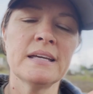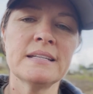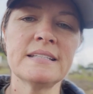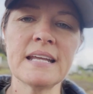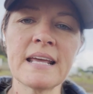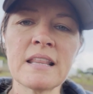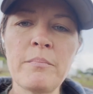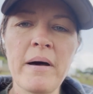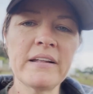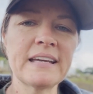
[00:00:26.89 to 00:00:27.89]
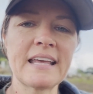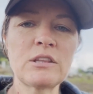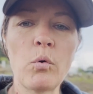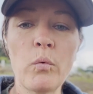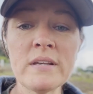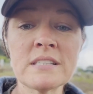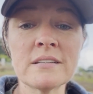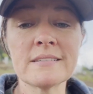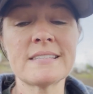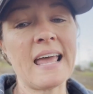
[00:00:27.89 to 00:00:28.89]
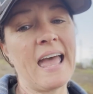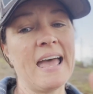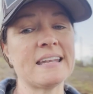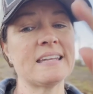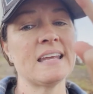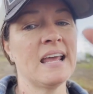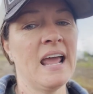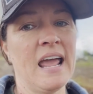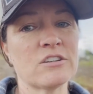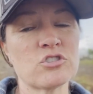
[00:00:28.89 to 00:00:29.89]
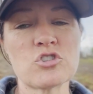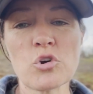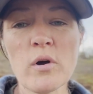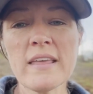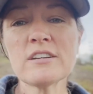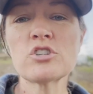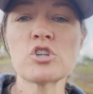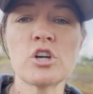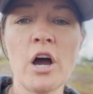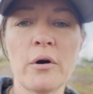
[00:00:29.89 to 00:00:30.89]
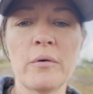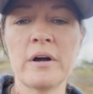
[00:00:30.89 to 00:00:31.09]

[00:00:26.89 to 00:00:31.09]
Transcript: ding the bell to get the whistles, and enjoy the show.